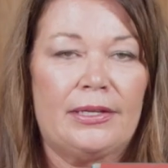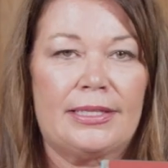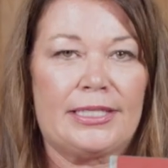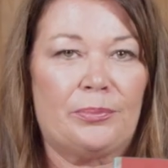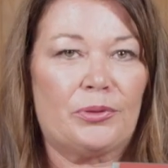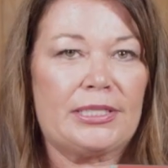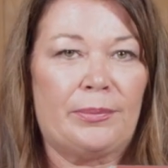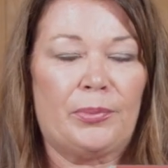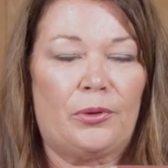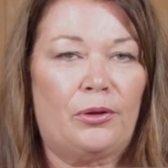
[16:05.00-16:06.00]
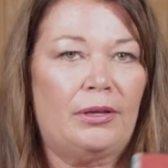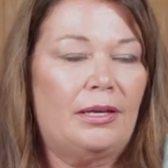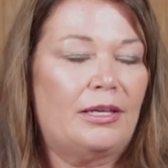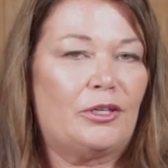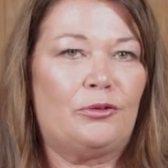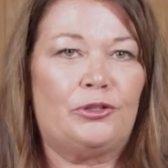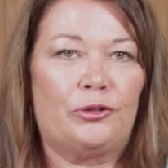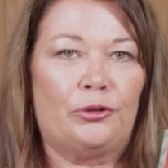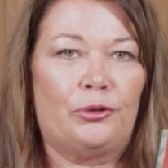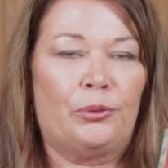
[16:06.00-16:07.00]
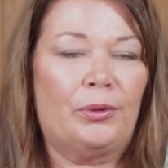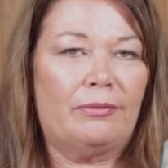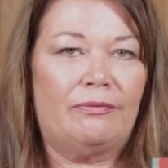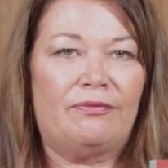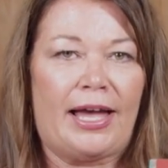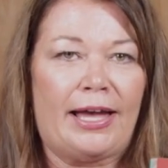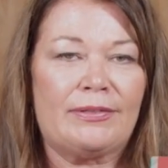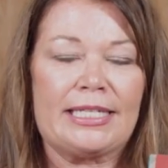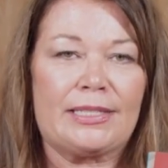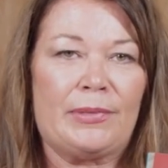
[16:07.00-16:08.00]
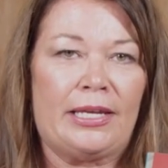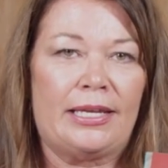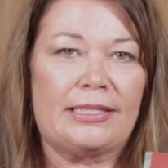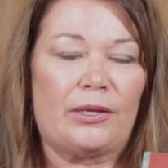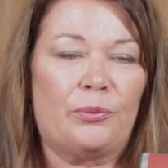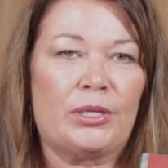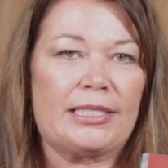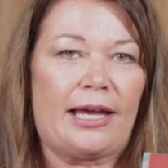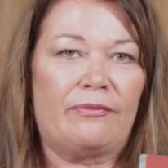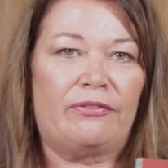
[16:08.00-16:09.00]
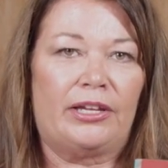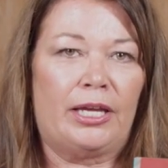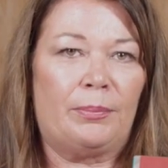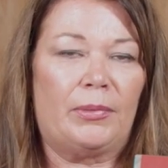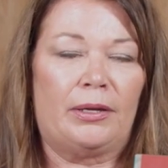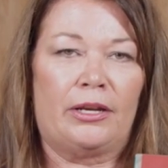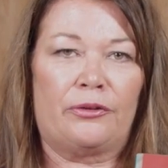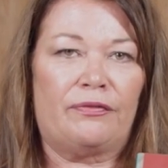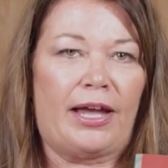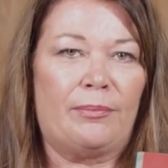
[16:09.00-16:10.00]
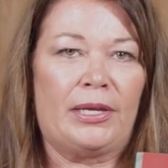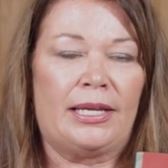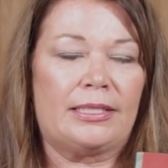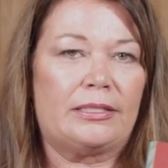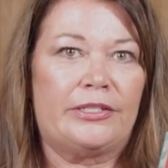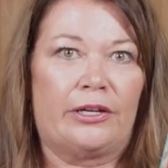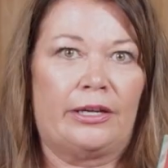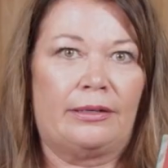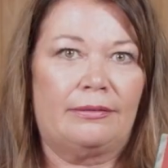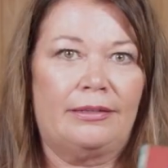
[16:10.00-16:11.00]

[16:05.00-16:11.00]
Simple, simple. You do 5-6 minutes on one side, flip, another 5 minutes, done.